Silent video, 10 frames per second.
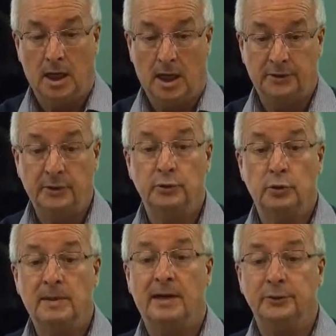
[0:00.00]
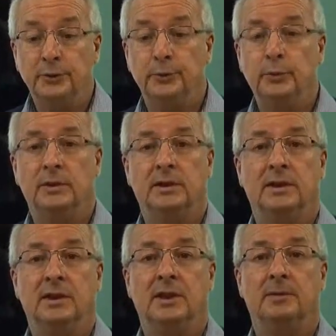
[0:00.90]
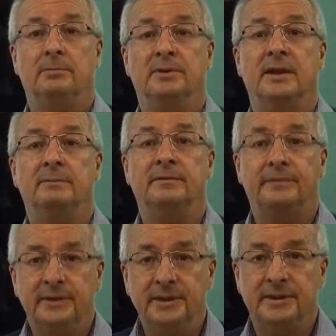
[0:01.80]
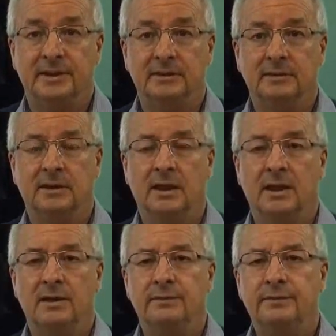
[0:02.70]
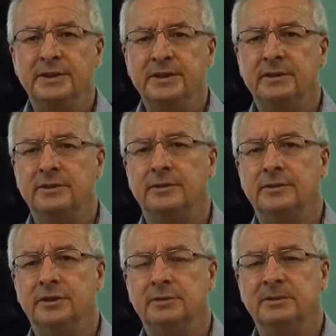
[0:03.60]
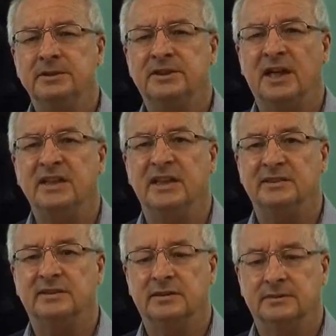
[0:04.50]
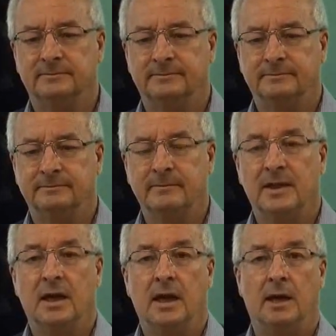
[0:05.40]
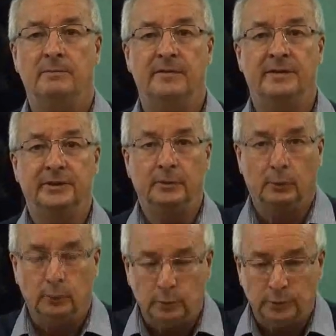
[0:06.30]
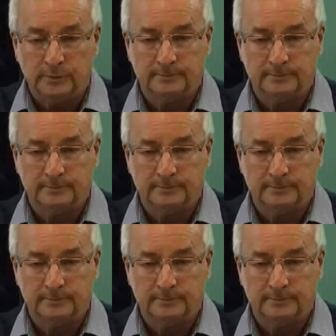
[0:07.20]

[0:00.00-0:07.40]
I don't know about you, but I'm freezing. Freezing in Turkish means ayaz. I'm very cold.